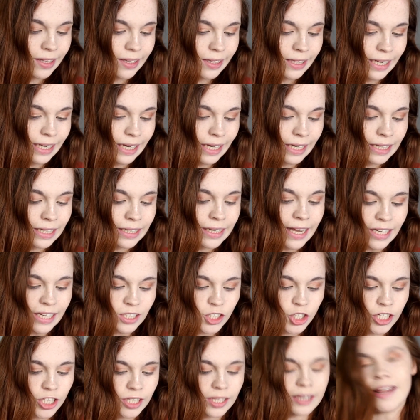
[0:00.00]
the
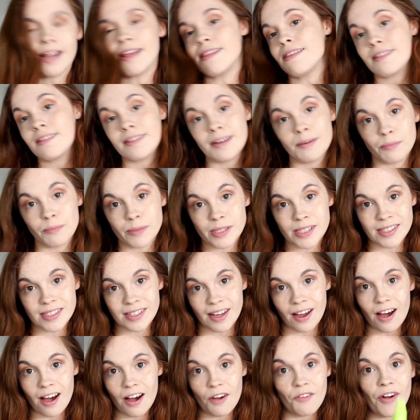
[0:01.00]
Collection Lengthening
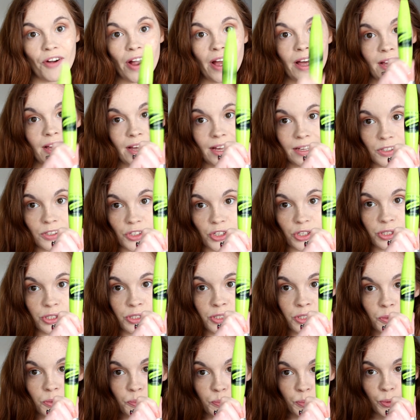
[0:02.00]
Mascara and
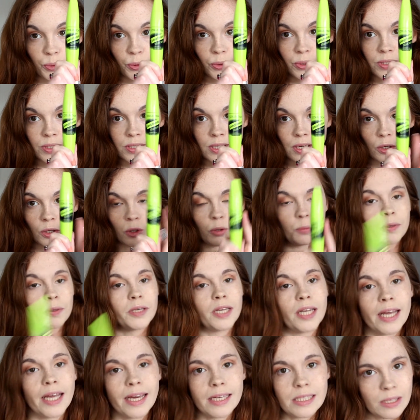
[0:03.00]
just put a couple
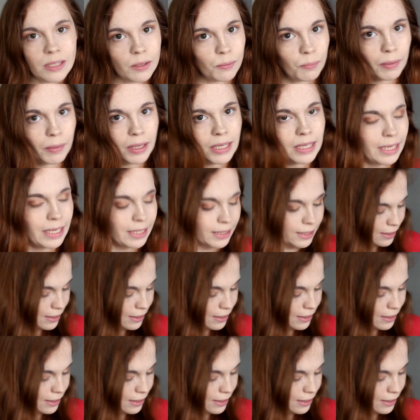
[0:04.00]
of layers on my lids.